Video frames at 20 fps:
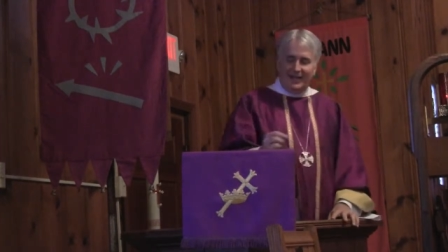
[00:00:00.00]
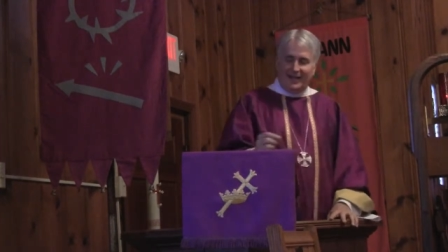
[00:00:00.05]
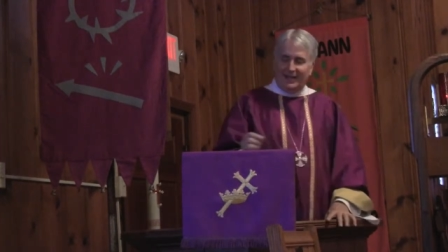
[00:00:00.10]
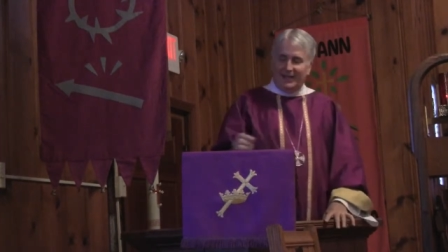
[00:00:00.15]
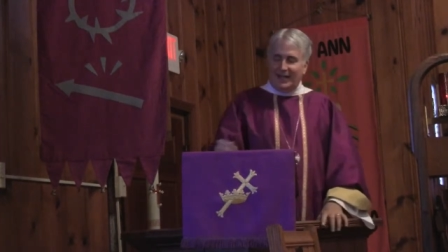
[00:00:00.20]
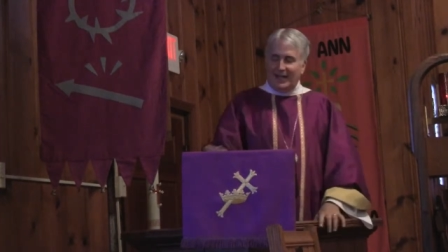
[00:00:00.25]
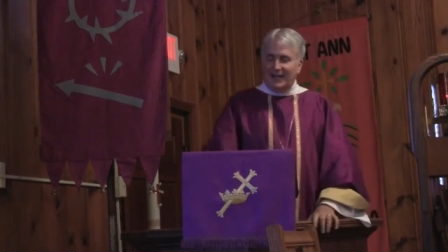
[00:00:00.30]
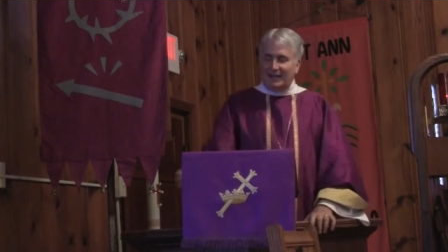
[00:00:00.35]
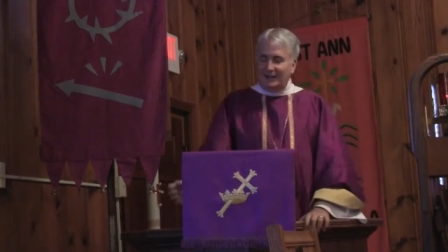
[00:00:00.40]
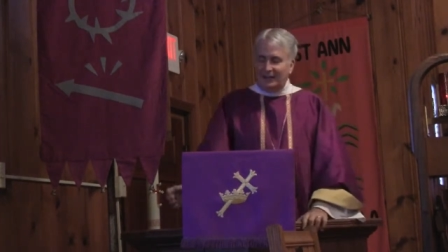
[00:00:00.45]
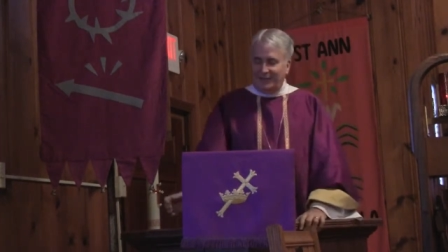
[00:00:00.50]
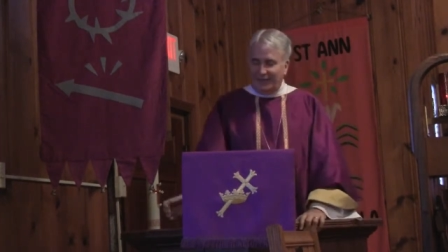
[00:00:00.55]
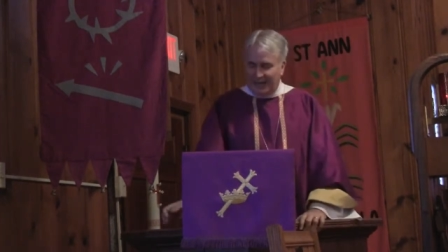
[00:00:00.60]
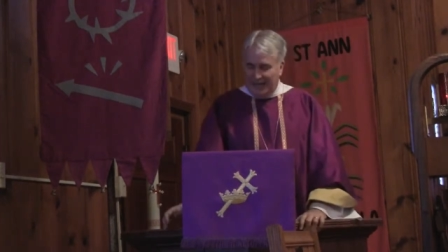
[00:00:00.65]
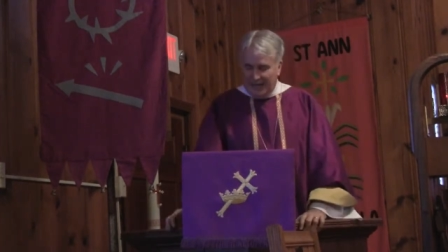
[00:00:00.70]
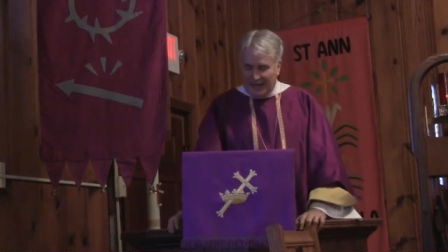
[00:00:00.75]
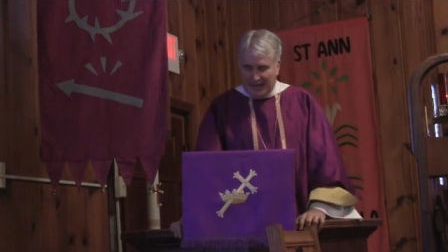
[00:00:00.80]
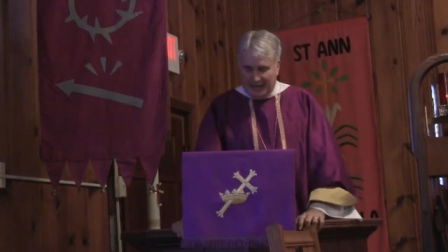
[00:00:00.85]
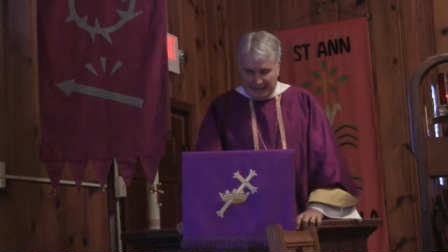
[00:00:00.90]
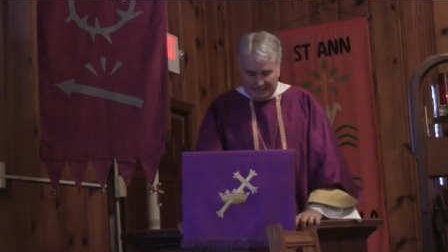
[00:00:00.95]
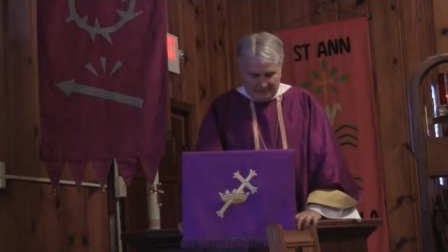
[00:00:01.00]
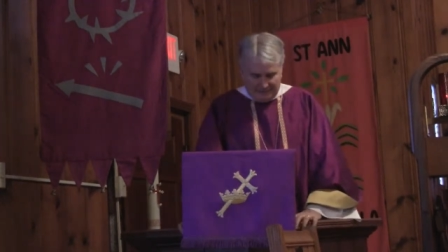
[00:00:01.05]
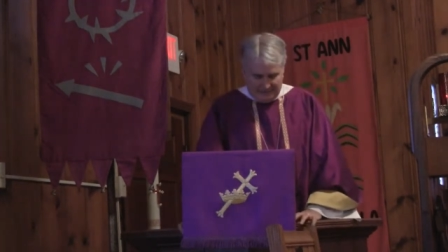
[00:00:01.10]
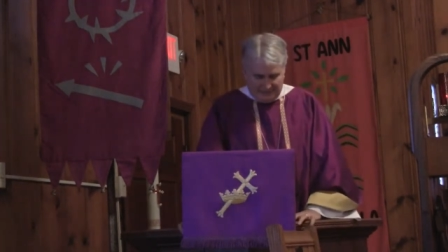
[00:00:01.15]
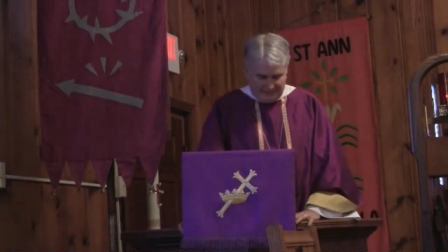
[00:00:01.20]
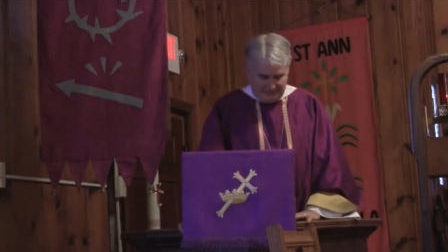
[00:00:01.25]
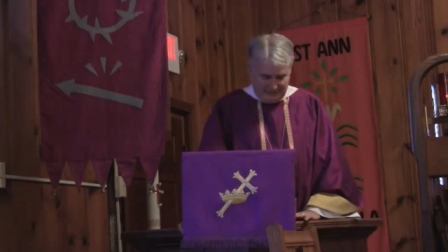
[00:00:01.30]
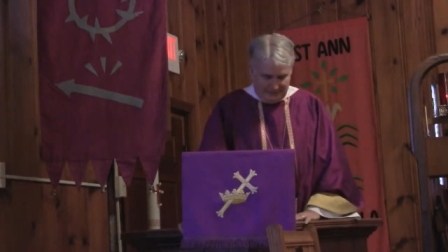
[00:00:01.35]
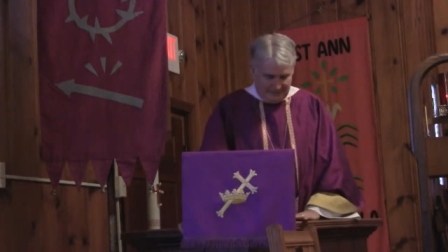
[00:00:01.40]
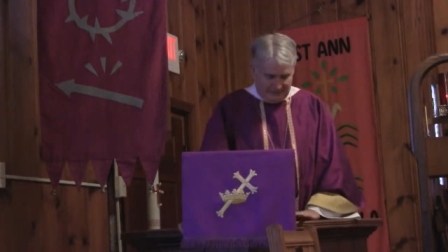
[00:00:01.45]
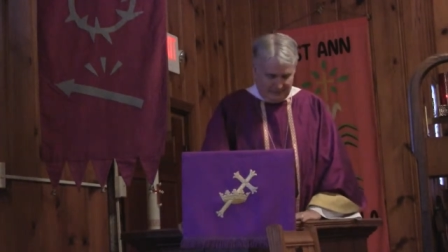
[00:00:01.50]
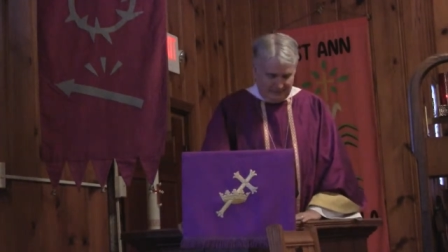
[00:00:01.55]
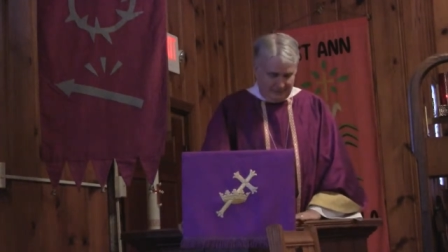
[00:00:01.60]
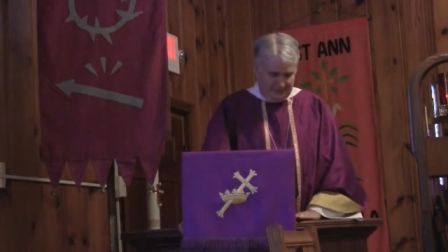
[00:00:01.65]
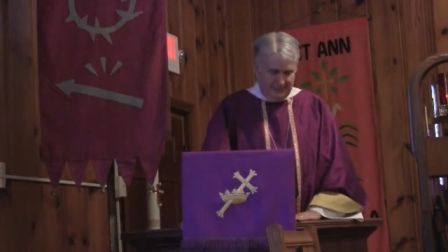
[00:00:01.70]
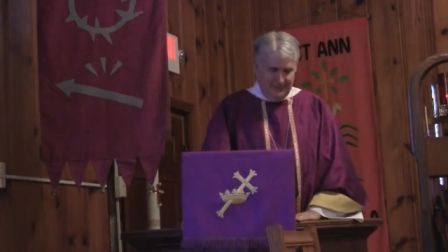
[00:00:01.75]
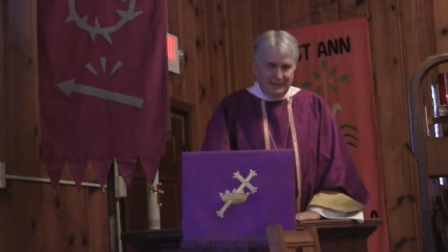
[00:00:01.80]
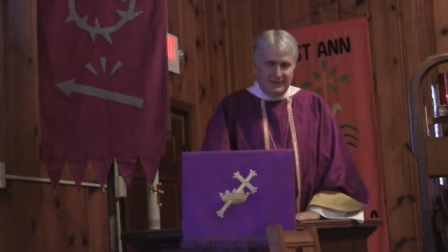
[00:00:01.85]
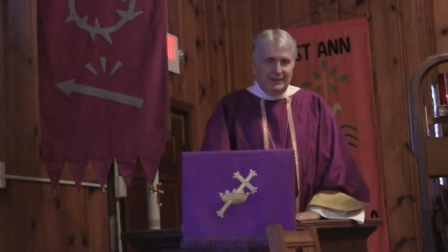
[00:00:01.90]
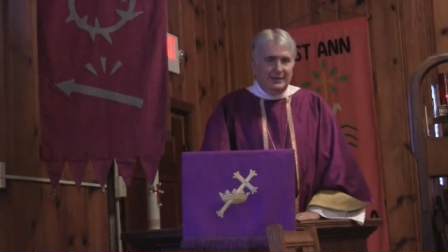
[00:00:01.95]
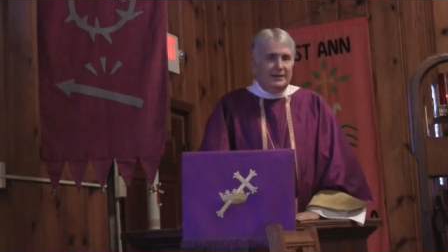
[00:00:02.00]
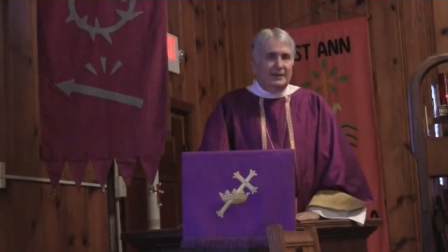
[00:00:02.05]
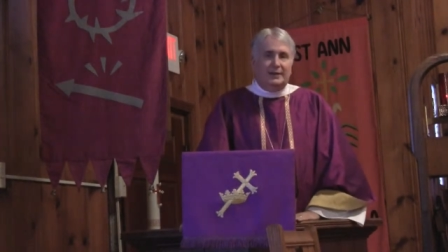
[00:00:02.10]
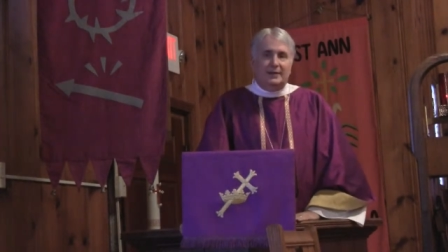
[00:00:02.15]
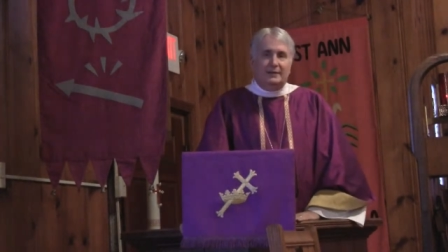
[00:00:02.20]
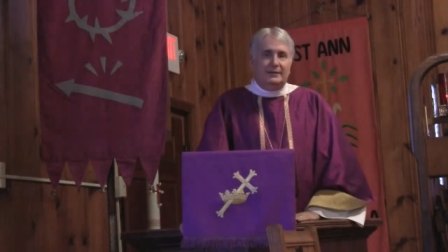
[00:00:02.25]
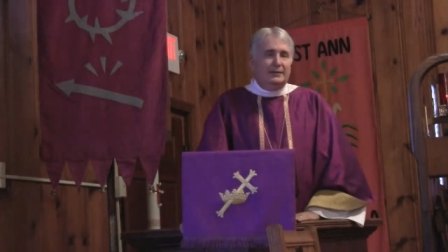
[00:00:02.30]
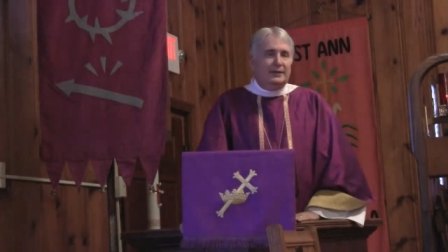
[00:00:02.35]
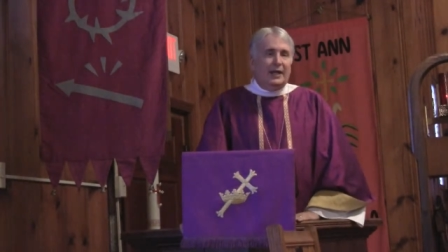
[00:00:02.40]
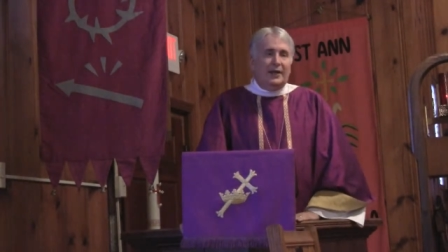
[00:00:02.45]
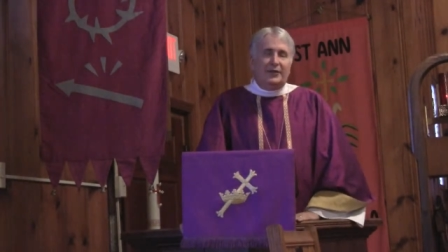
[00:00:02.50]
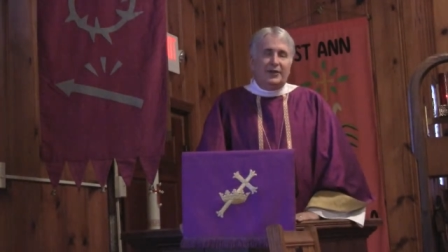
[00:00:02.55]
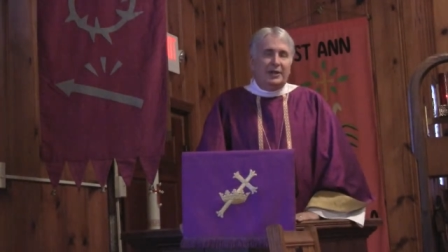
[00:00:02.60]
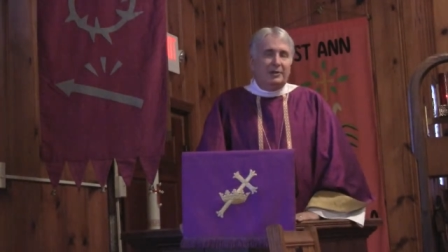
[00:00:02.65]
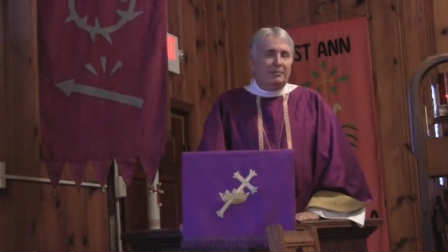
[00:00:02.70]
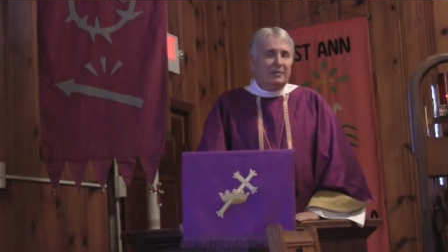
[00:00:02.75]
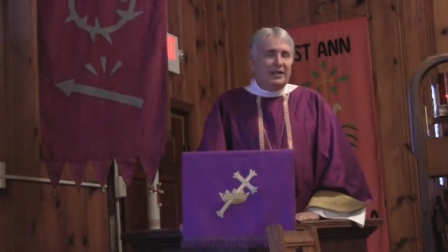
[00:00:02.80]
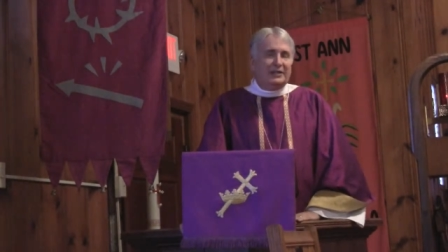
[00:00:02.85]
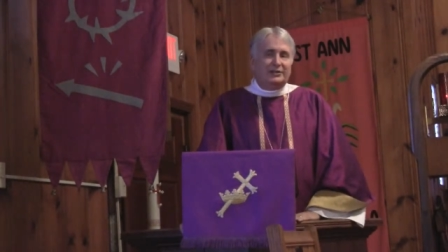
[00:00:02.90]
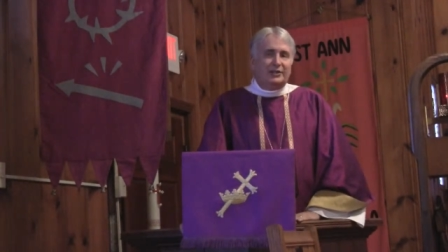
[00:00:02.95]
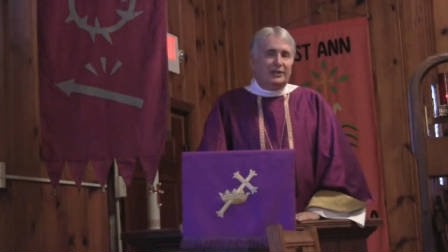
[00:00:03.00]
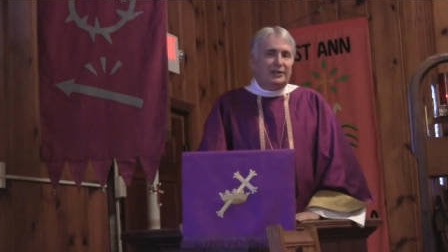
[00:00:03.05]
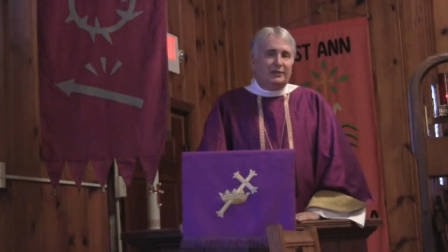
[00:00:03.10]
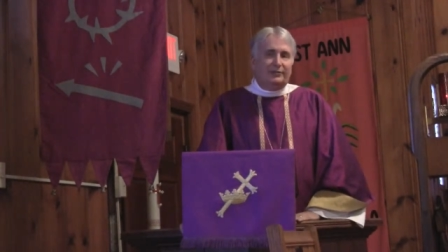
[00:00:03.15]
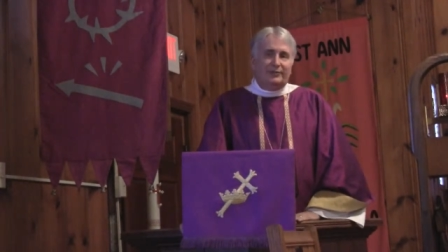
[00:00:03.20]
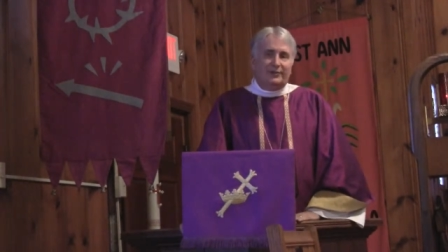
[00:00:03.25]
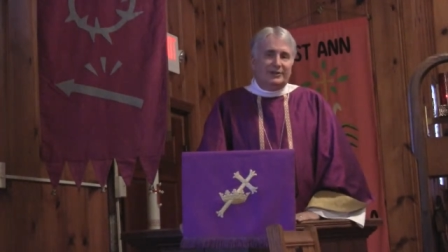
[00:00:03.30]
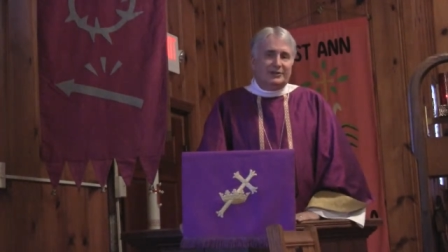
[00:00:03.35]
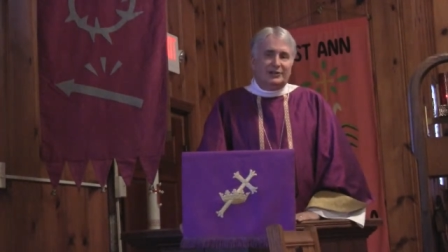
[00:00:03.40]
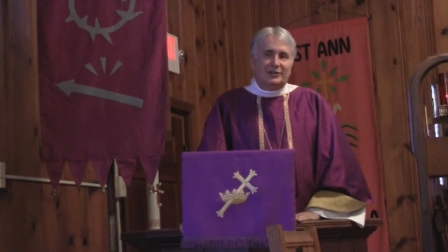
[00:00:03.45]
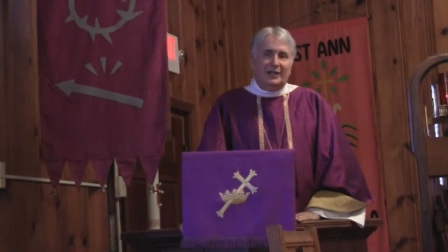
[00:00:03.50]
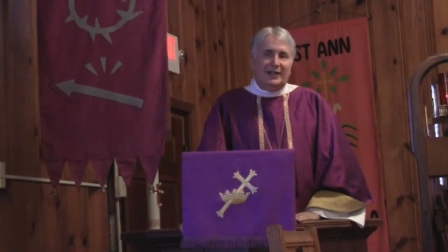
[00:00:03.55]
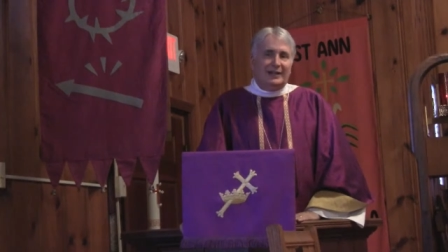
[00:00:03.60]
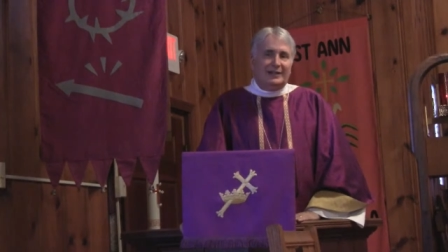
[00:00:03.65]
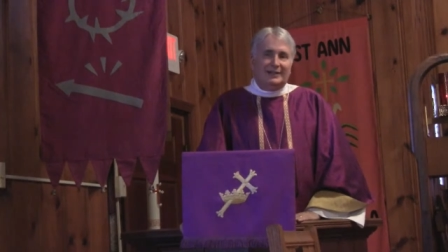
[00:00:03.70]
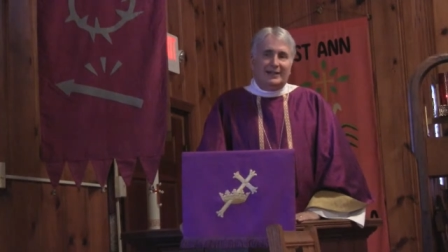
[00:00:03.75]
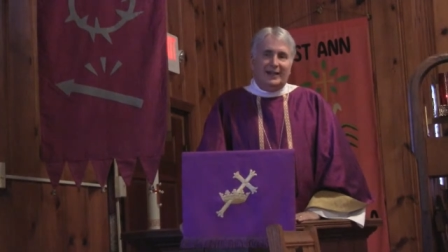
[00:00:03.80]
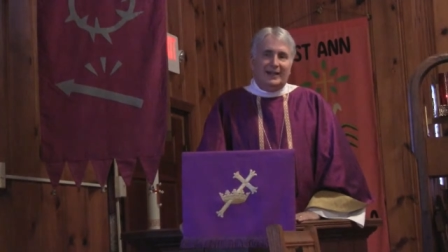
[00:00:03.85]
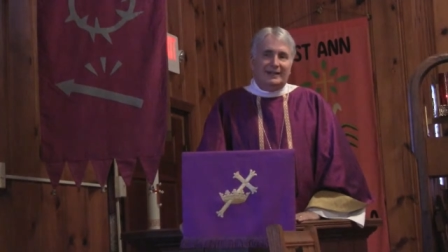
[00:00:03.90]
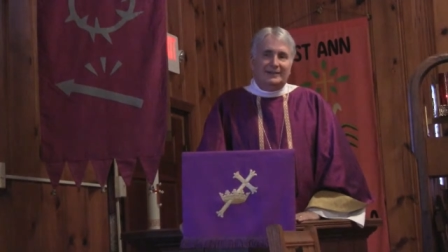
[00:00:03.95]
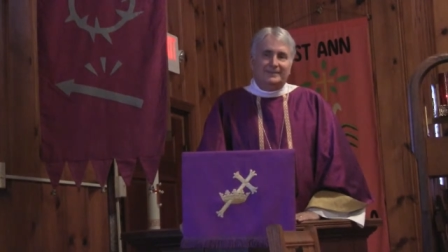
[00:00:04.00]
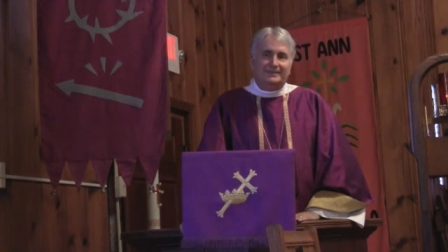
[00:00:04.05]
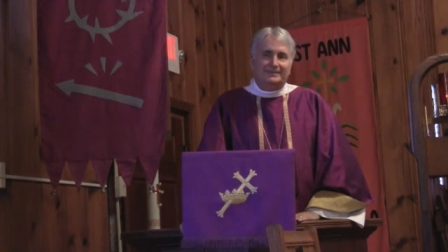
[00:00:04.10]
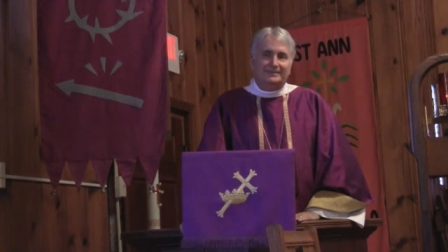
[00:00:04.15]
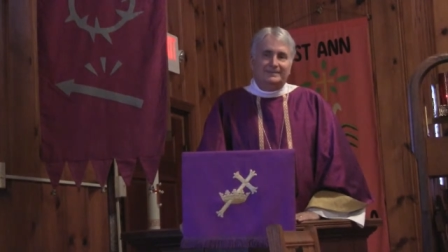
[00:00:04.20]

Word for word: And out of that, nothing makes a difference like that.